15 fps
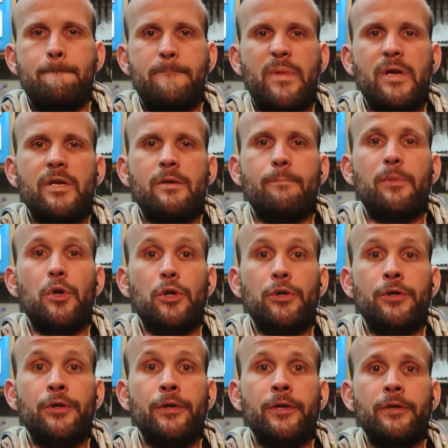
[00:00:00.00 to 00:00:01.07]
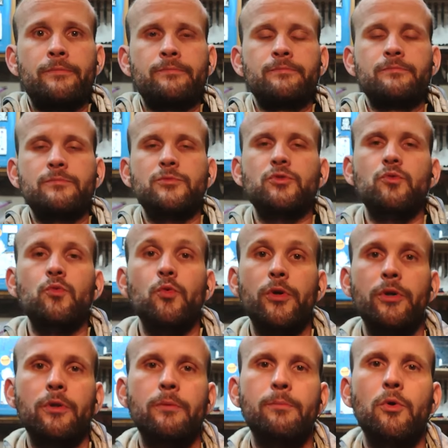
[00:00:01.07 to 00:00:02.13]
being pertinent.
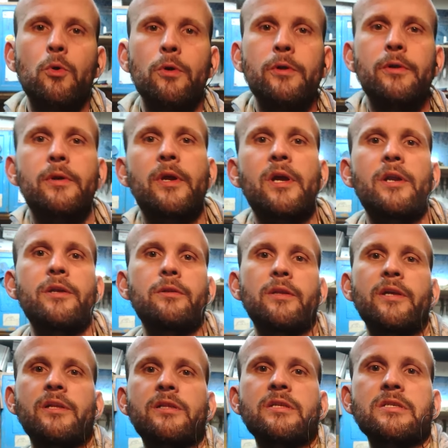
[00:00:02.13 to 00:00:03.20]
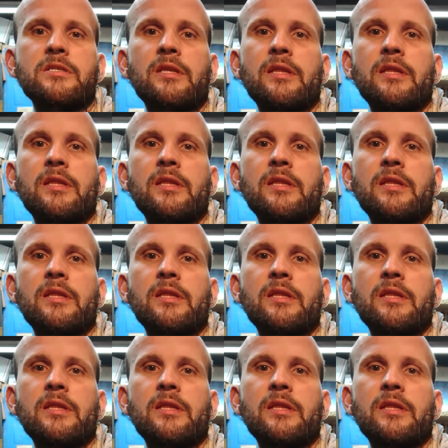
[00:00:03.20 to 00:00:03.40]
Real important. How do you like this